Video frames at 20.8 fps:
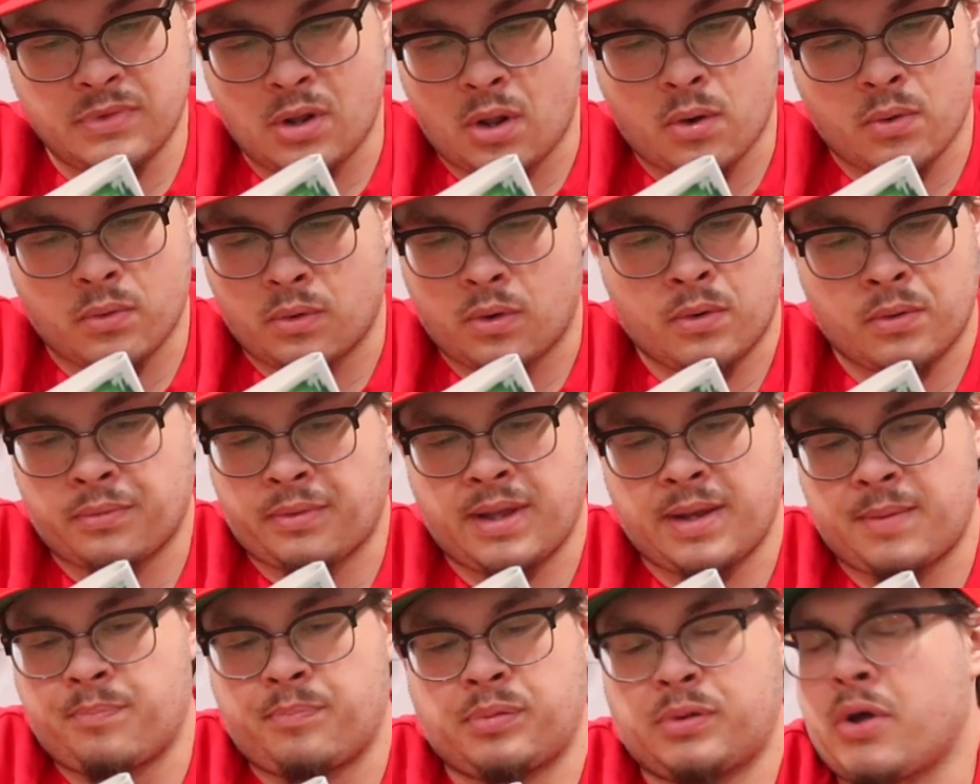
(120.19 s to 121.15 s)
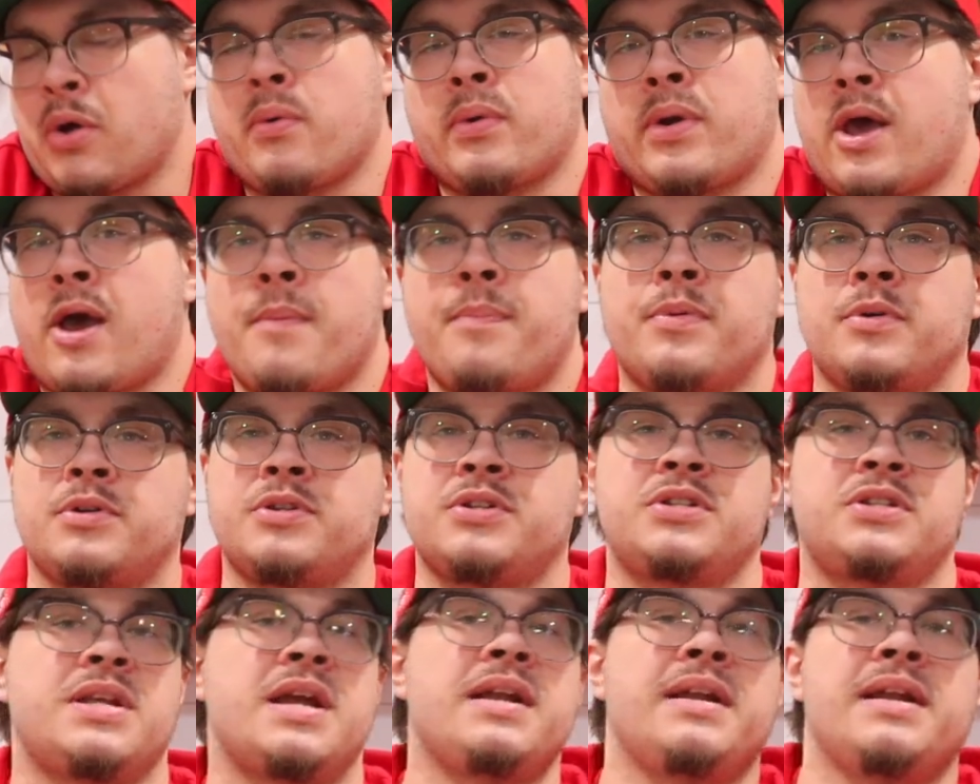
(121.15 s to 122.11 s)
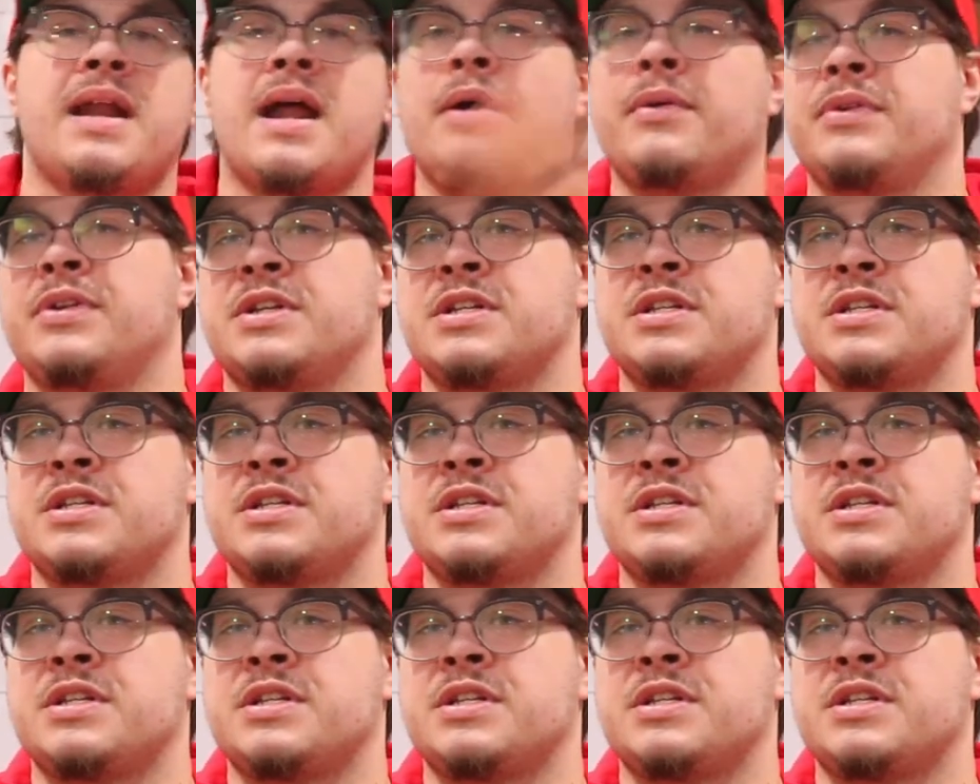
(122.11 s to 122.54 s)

or, or like blow it up or send it out into